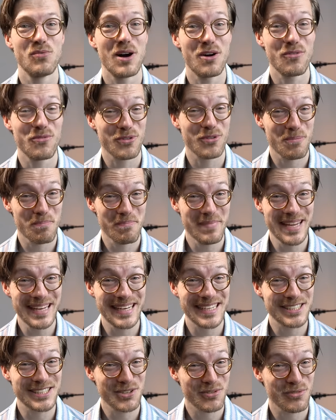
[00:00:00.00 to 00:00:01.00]
Well, for me,
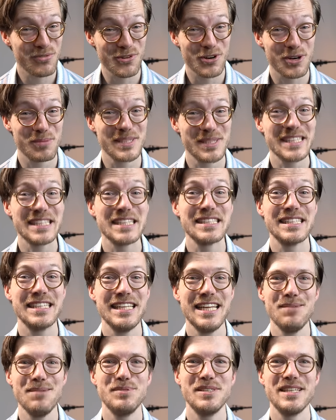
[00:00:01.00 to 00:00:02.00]
this confirms that the
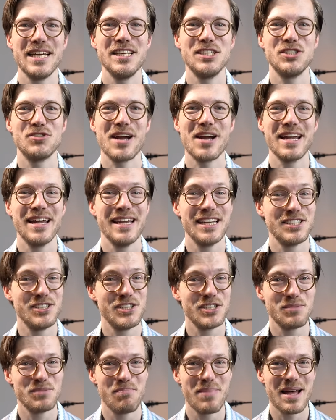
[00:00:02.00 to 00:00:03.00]
sleep stage tracking is
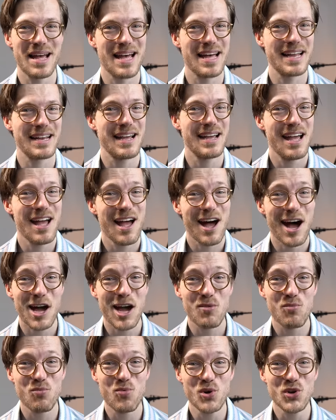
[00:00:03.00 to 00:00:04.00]
just bad.
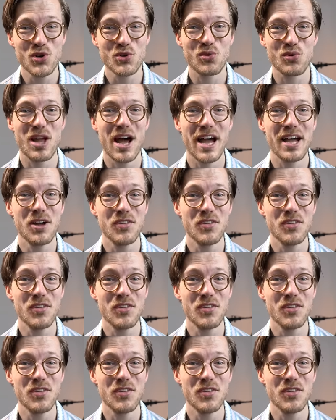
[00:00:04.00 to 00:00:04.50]
I wouldn't rely